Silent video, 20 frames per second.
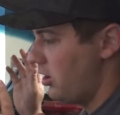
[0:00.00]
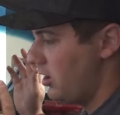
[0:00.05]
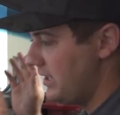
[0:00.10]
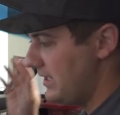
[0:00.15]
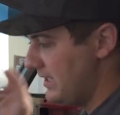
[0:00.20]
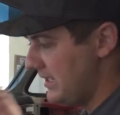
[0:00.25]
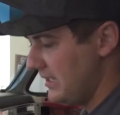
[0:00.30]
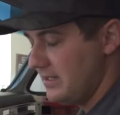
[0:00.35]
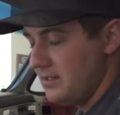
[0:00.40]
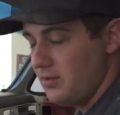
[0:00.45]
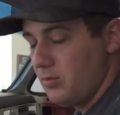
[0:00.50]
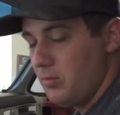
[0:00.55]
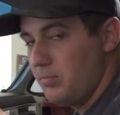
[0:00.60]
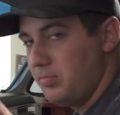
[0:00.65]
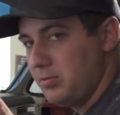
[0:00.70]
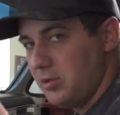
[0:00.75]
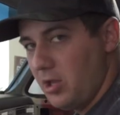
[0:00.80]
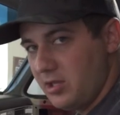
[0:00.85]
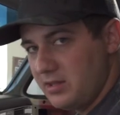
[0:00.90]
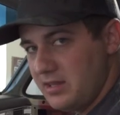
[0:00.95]
in,
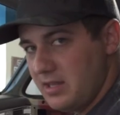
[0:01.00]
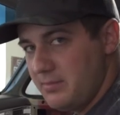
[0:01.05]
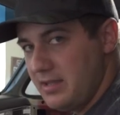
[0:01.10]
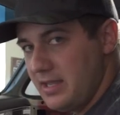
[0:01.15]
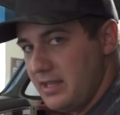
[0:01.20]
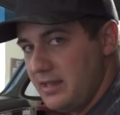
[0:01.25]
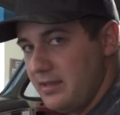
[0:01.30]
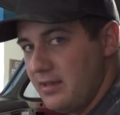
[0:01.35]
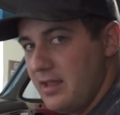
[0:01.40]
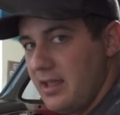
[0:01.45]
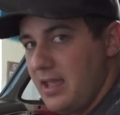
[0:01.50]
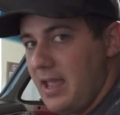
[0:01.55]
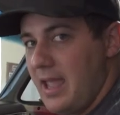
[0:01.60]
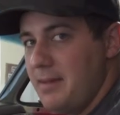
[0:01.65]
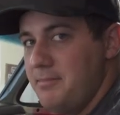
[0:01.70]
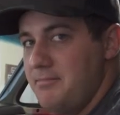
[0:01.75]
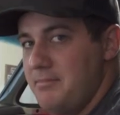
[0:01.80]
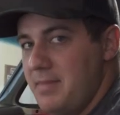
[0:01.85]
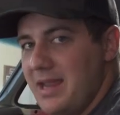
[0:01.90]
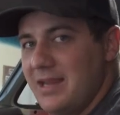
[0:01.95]
plug them in,
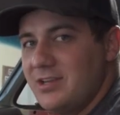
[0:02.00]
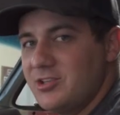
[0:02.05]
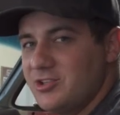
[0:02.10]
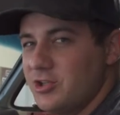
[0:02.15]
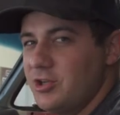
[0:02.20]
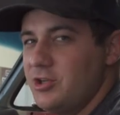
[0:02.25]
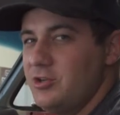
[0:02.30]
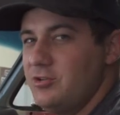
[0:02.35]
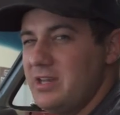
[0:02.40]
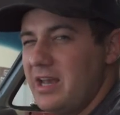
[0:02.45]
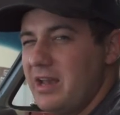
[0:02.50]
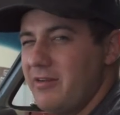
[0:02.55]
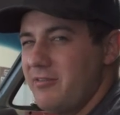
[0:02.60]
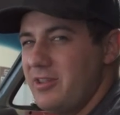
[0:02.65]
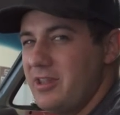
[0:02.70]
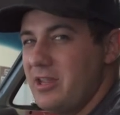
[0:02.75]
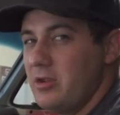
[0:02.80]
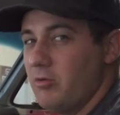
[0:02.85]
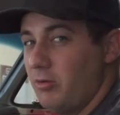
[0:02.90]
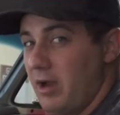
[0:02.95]
and make sure you did
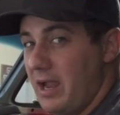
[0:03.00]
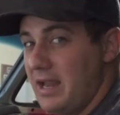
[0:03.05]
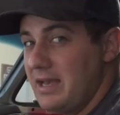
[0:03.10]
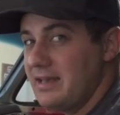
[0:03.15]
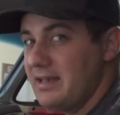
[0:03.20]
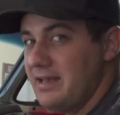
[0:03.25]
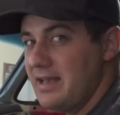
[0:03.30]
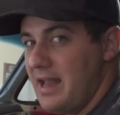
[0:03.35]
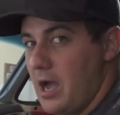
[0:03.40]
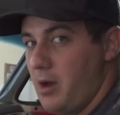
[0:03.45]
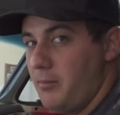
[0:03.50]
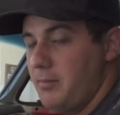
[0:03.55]
everything right now.